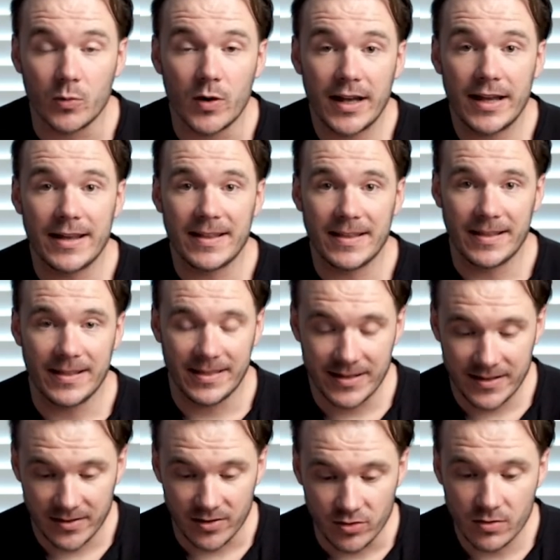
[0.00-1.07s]
what
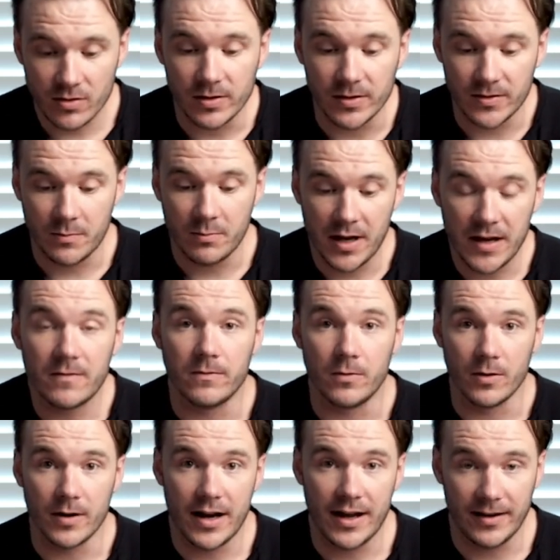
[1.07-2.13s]
this controller is made
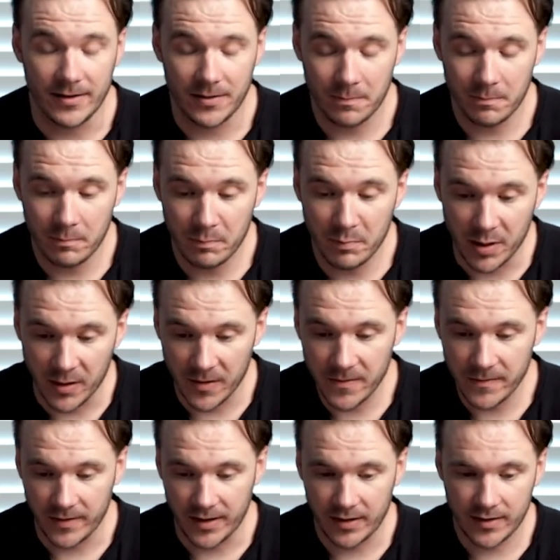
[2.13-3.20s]
for, and it's
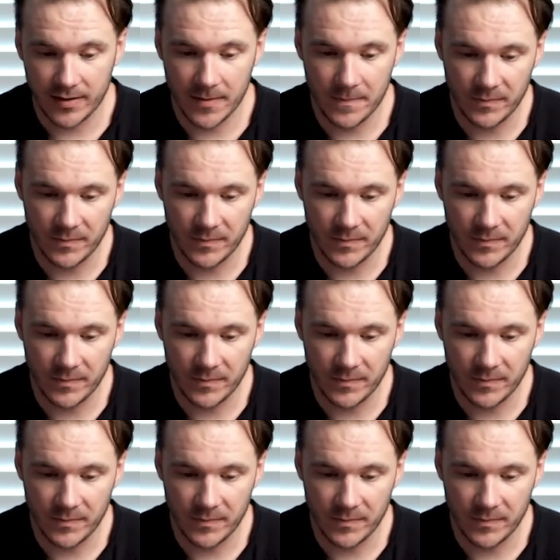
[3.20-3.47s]
perfect.